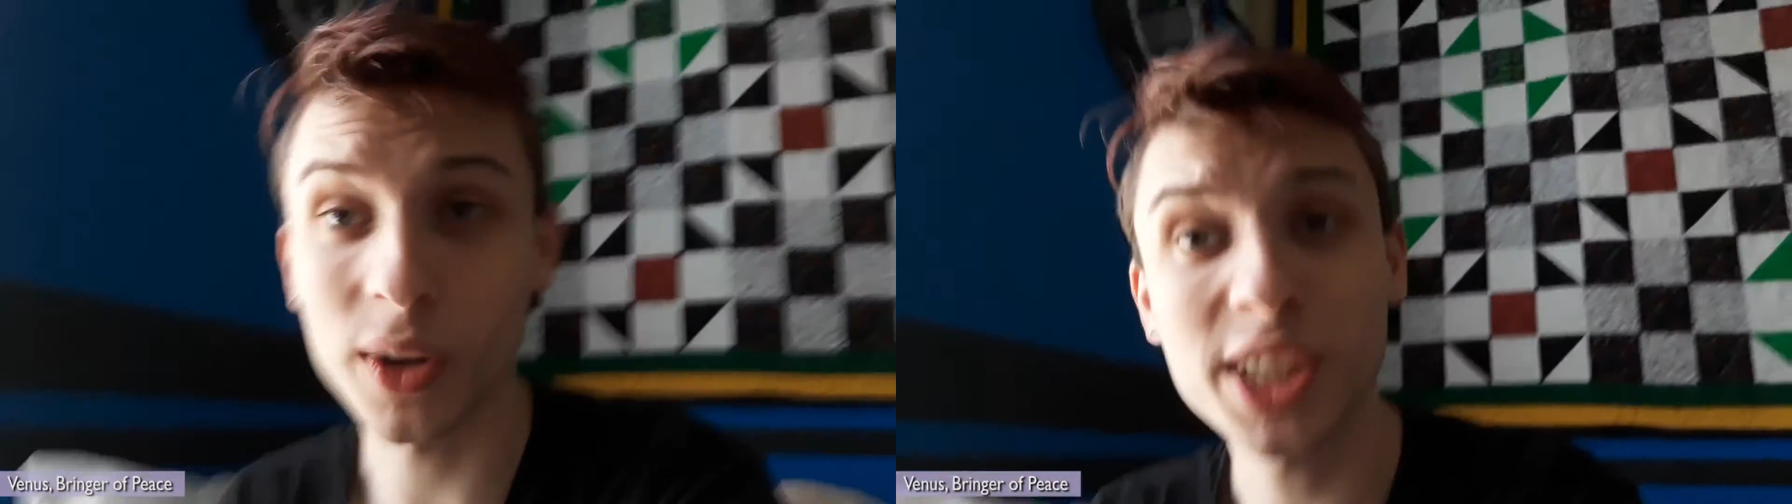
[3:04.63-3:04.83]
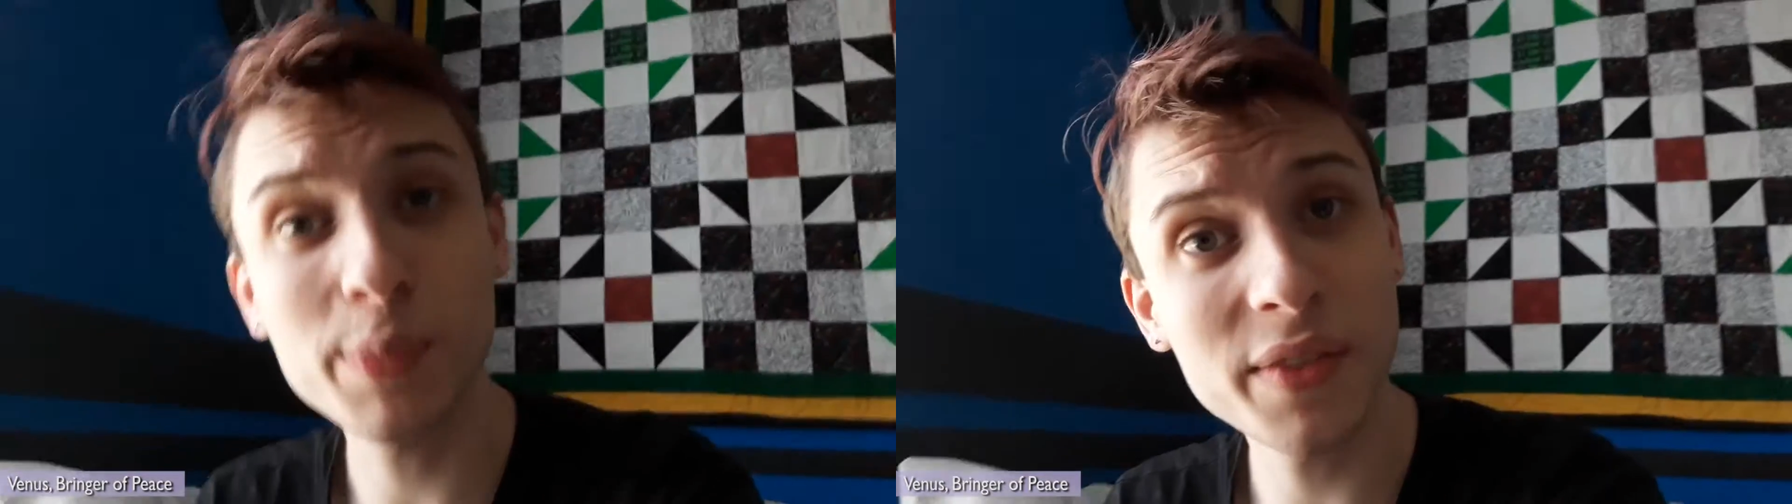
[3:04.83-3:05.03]

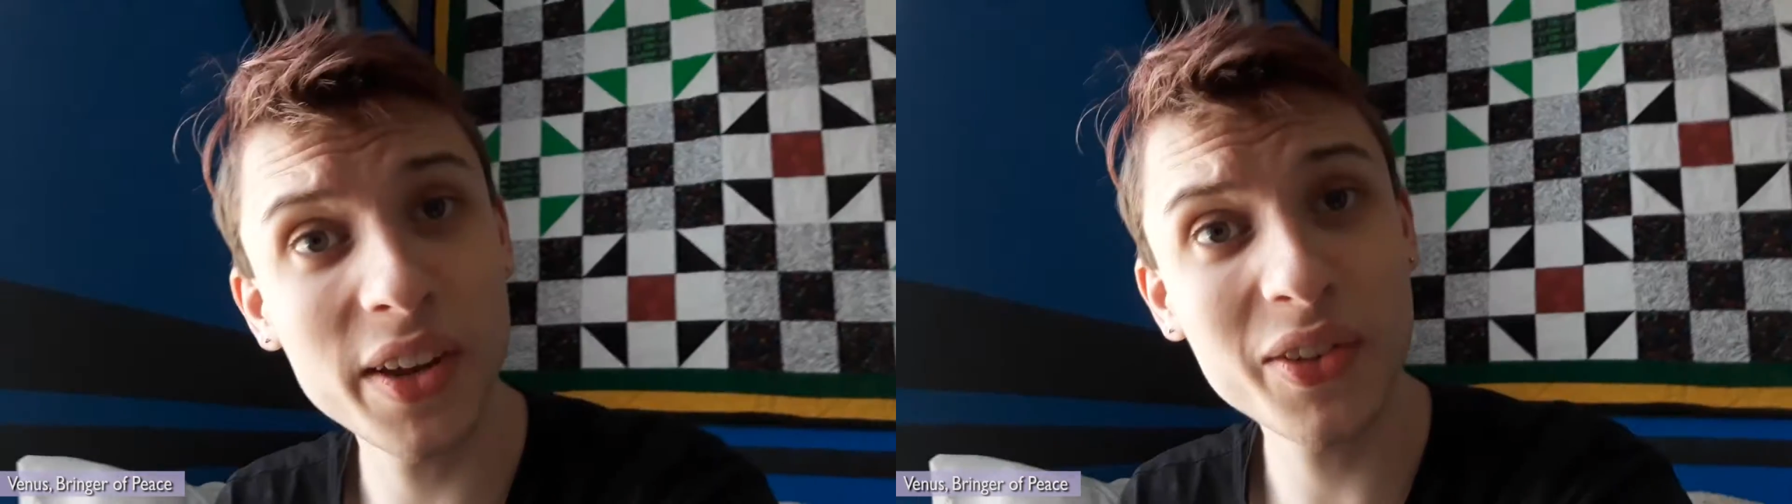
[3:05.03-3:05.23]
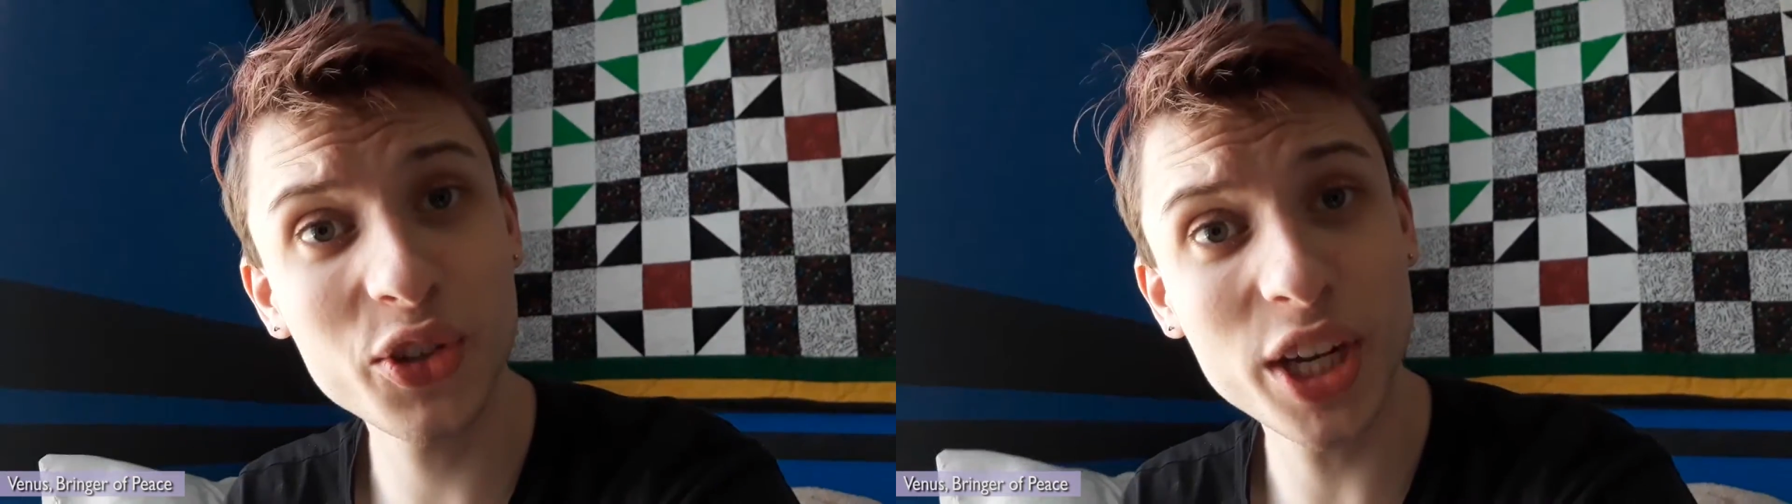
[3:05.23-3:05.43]
What is my
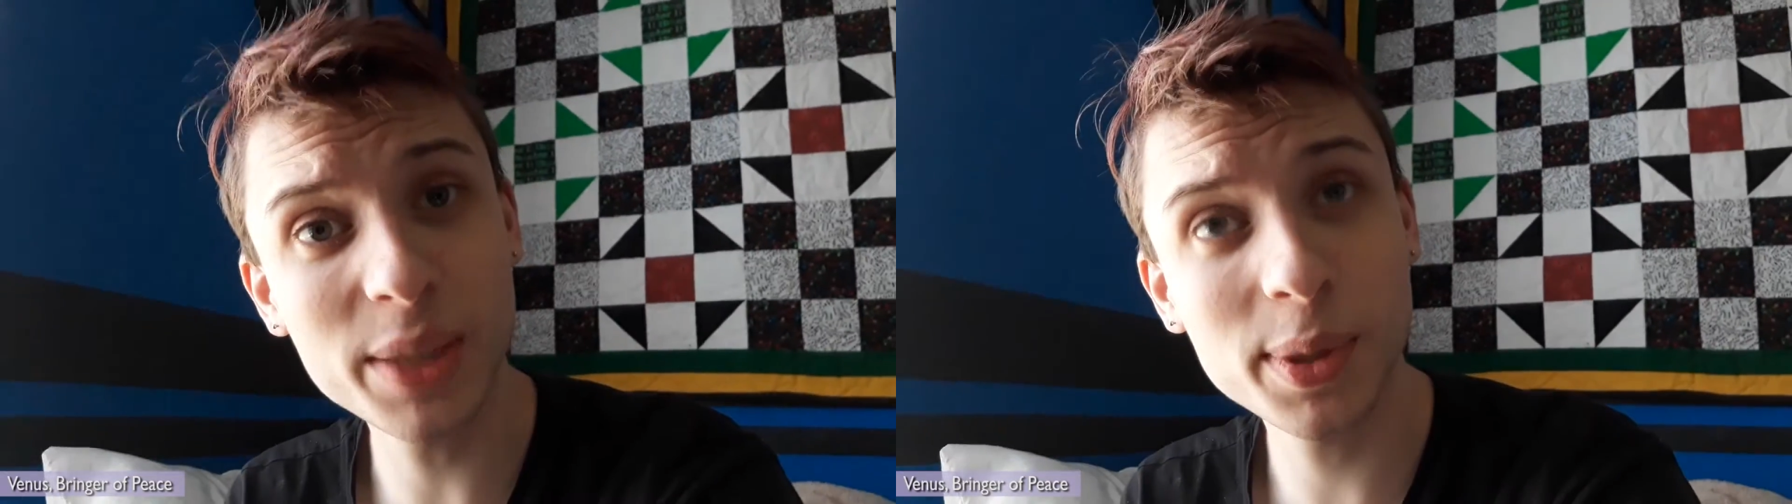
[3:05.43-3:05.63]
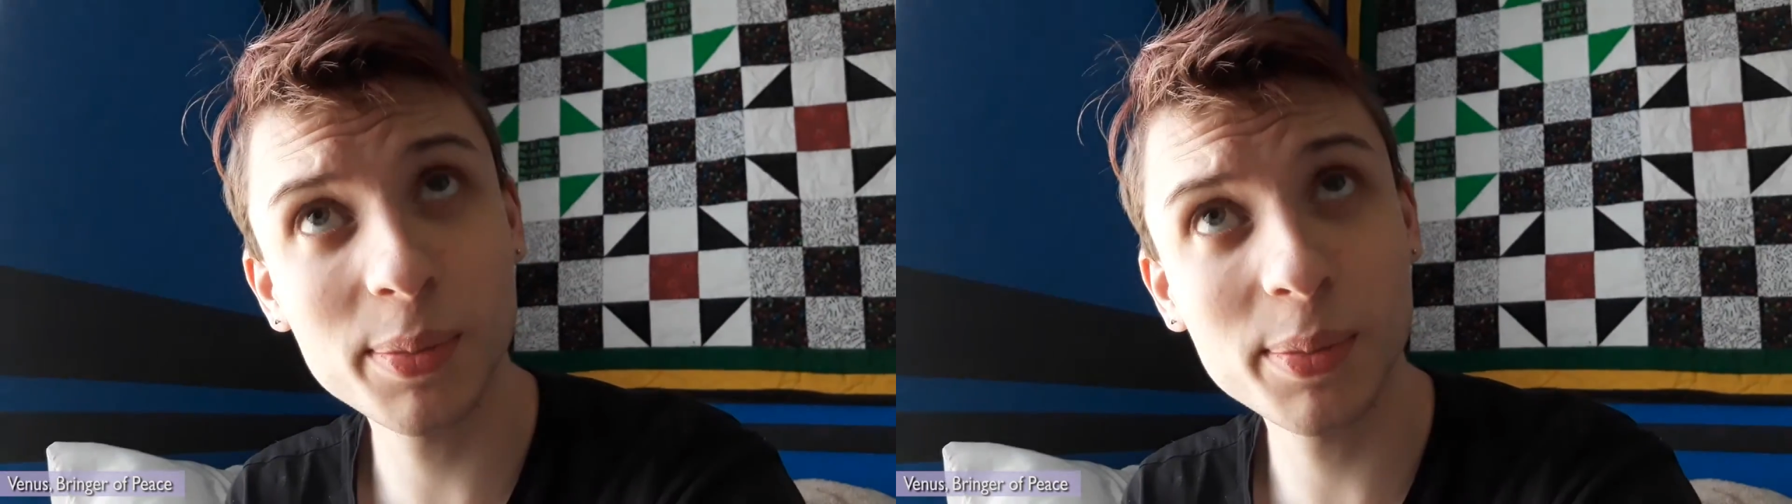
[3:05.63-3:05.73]
favorite Shakespeare